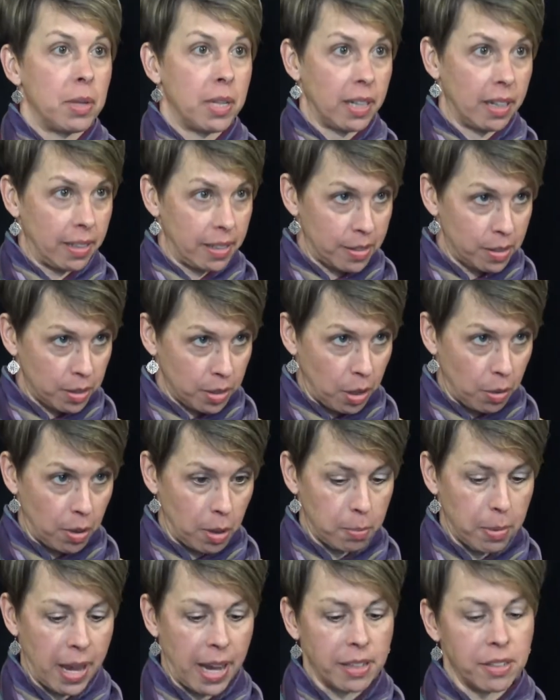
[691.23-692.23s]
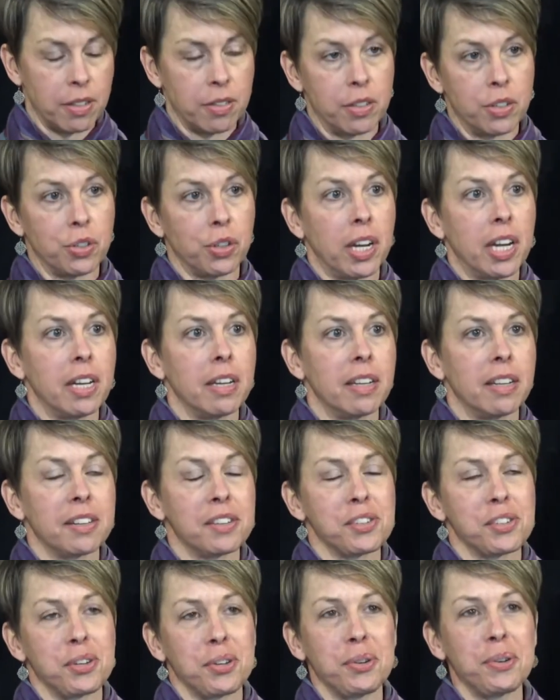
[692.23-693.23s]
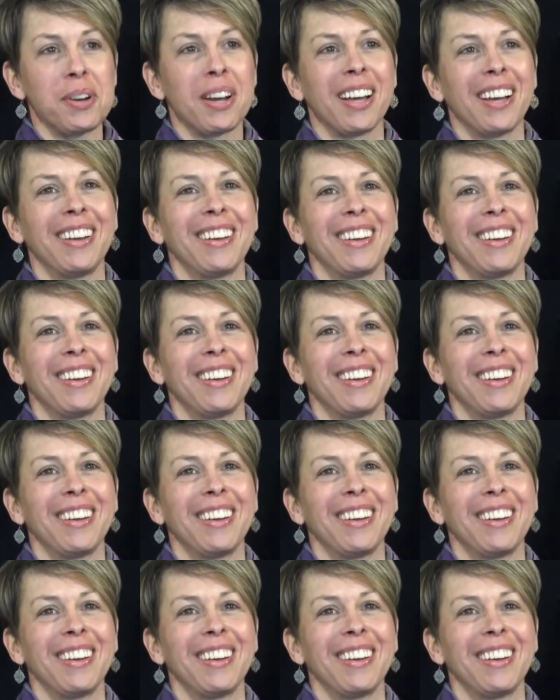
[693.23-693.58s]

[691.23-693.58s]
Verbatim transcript: because going back to the training issue,